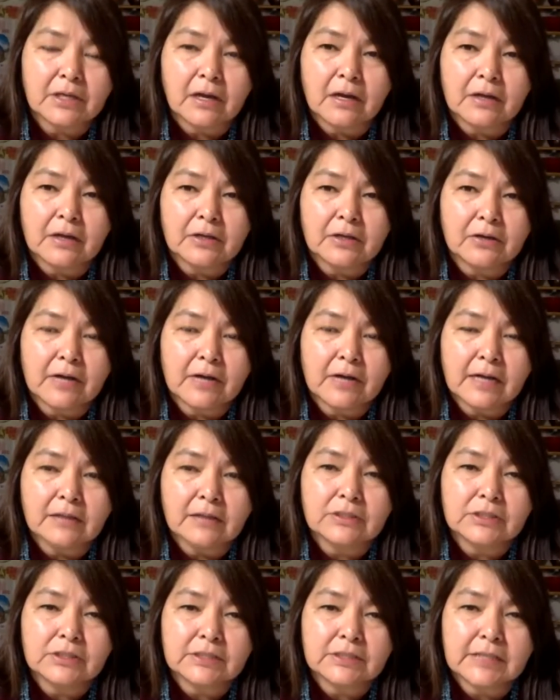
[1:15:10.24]
your
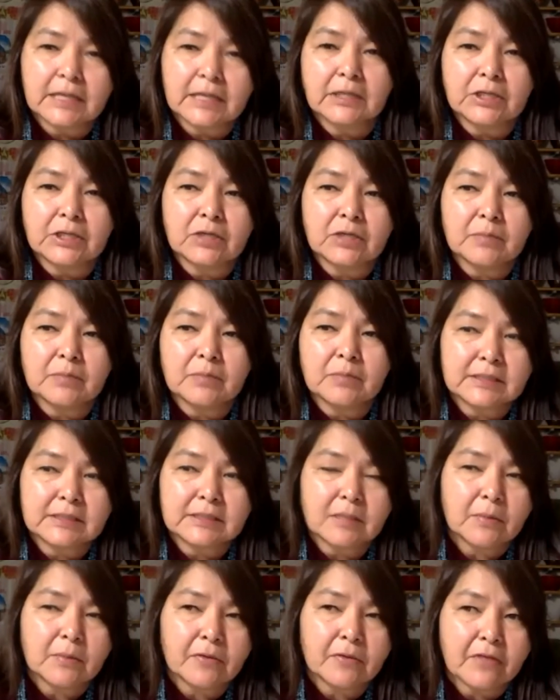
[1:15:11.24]
elders tell you, but
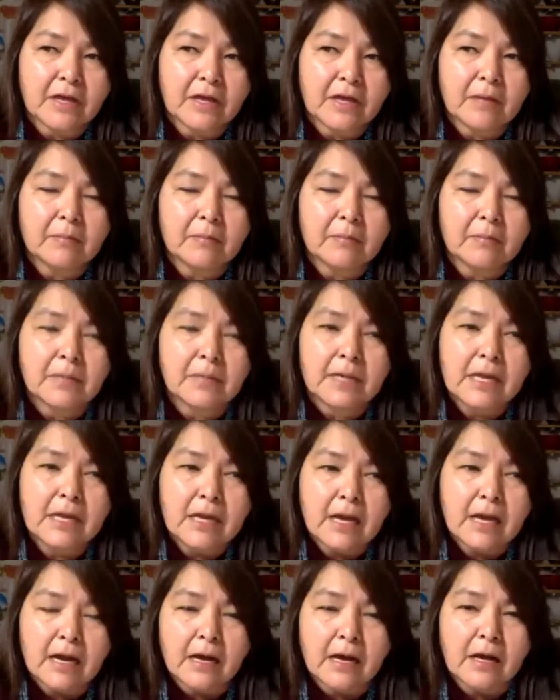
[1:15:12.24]
some of them
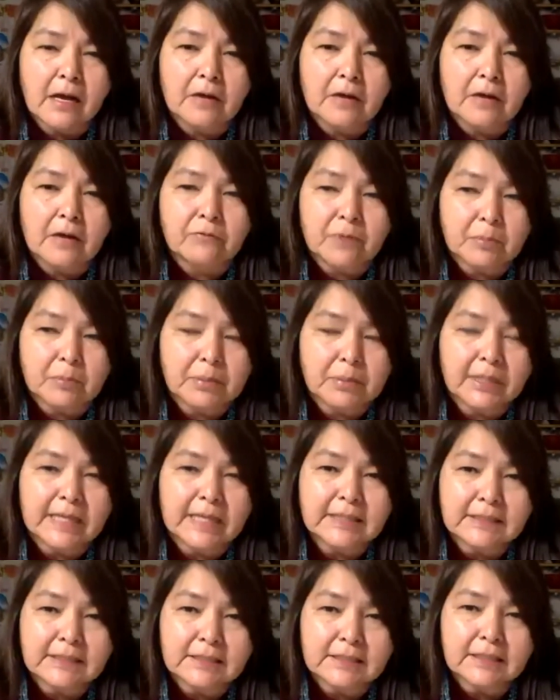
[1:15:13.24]

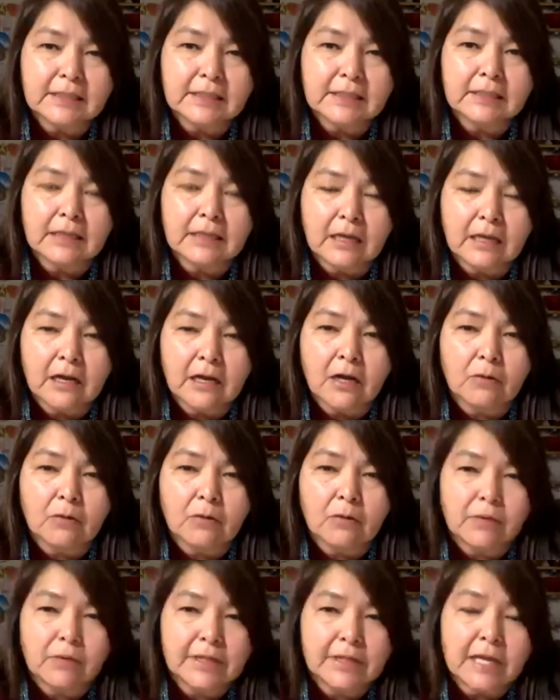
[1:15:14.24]
replace it
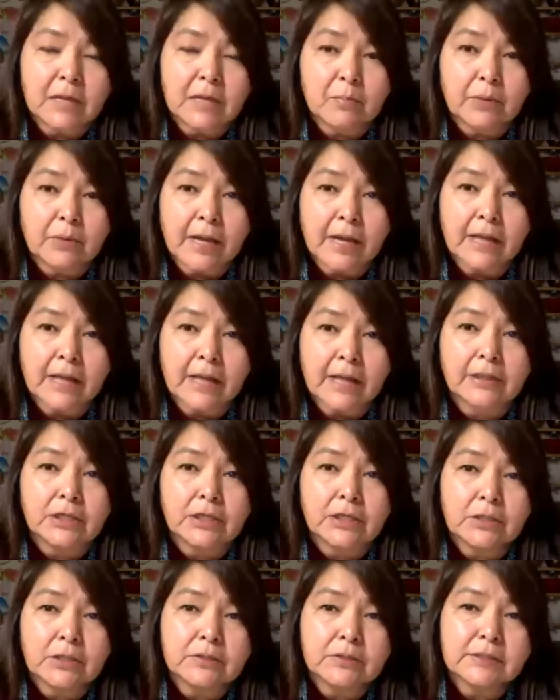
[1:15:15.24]
with a brand
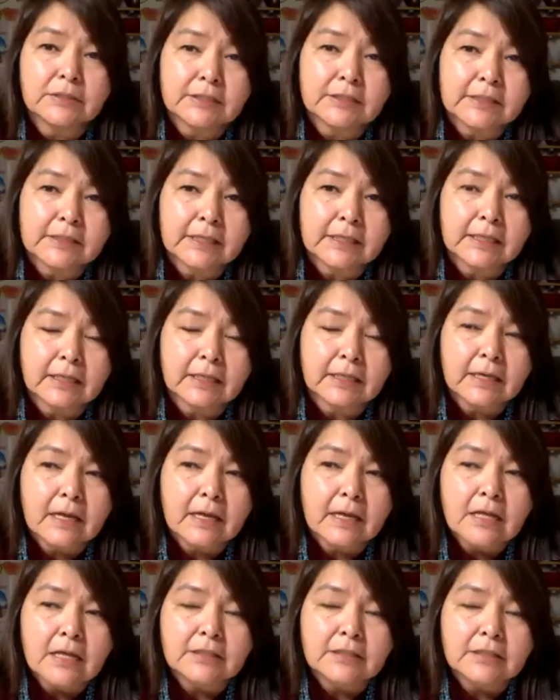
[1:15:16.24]
new stick.
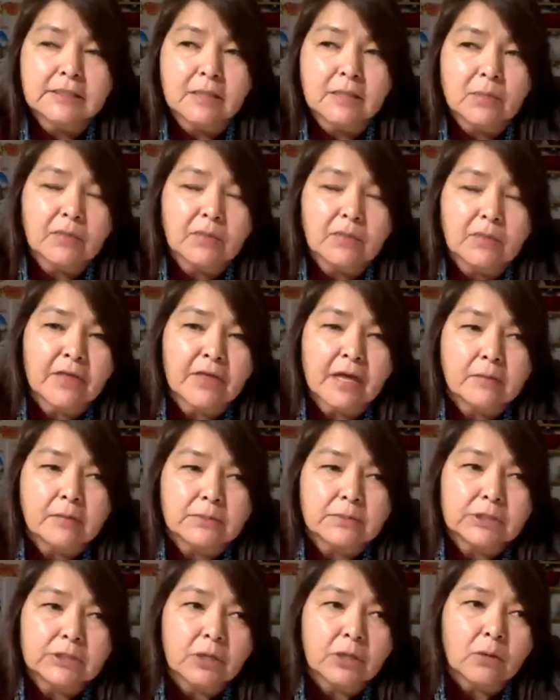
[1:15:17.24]
Some of
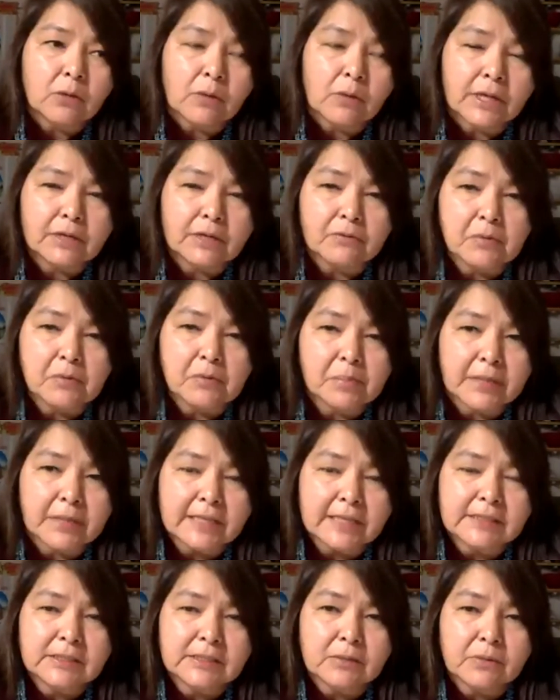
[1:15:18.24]
them don't want to
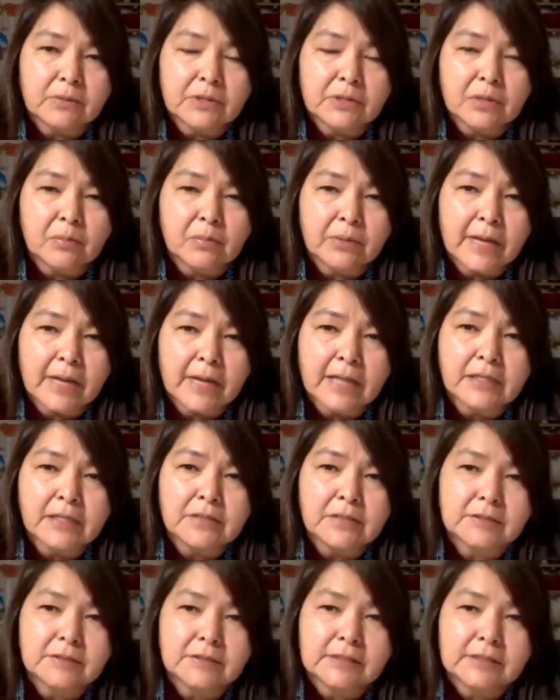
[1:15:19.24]
replace it with a brand
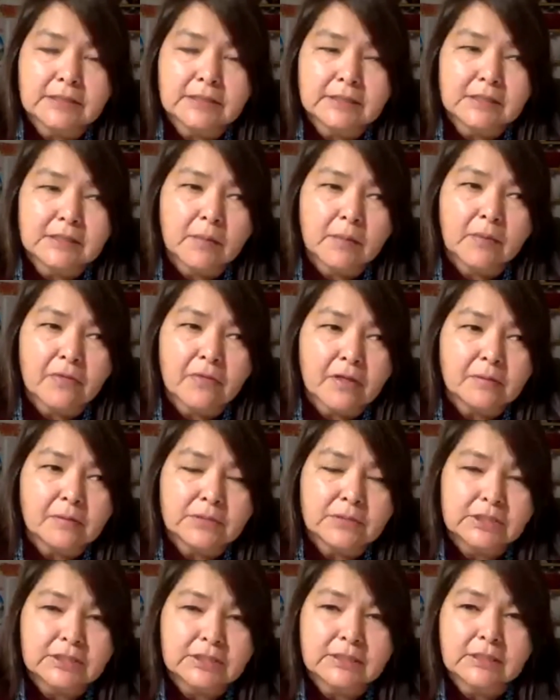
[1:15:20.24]
new stick. Some of them
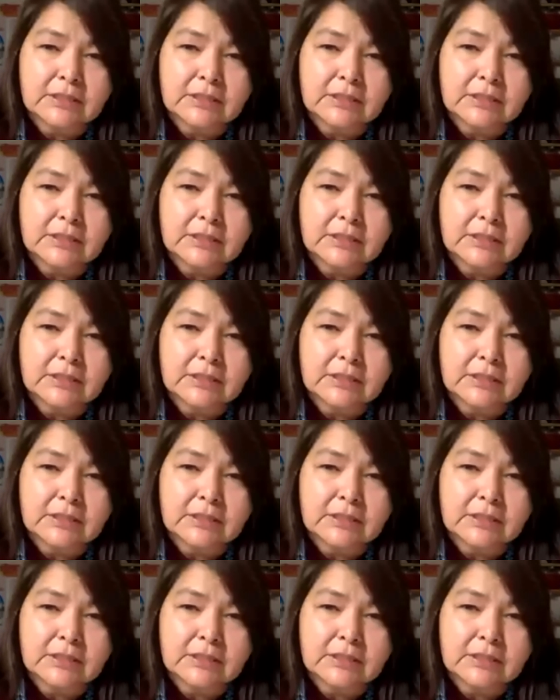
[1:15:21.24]
just,